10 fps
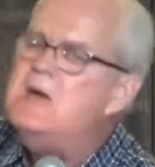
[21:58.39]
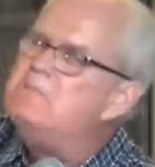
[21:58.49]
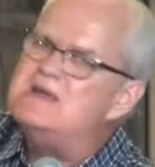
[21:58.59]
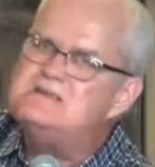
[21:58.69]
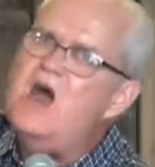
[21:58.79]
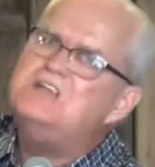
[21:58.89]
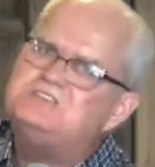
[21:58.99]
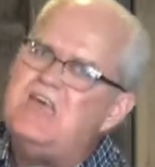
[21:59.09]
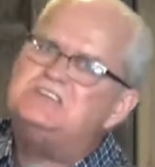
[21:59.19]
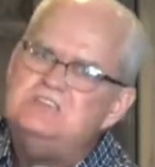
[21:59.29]
but God
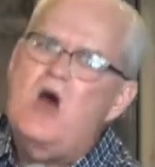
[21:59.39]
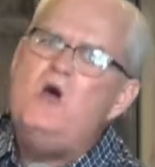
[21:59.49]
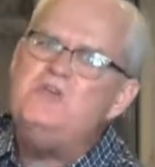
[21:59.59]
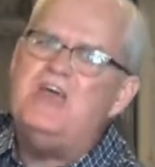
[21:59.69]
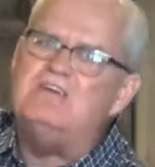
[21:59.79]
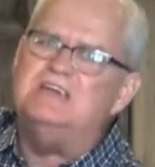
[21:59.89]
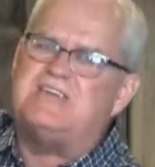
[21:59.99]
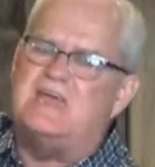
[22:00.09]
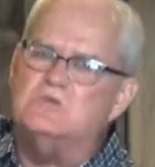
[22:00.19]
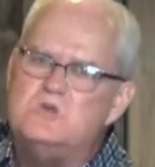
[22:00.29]
says, no, there is
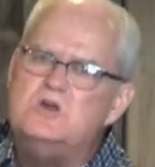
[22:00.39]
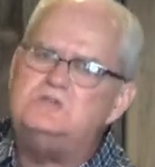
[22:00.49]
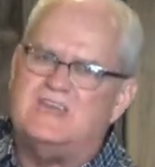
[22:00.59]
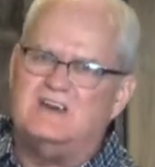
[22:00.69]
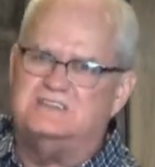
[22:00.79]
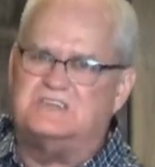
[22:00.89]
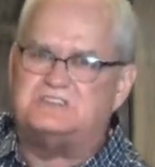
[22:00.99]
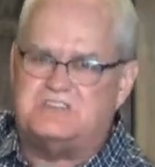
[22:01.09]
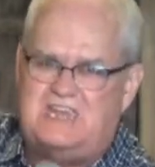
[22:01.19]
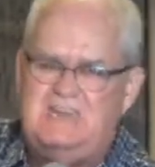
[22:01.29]
a root, there is a
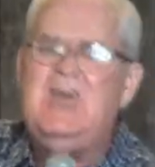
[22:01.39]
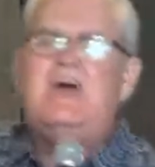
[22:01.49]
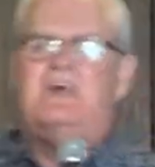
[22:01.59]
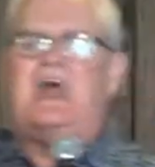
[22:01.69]
seed that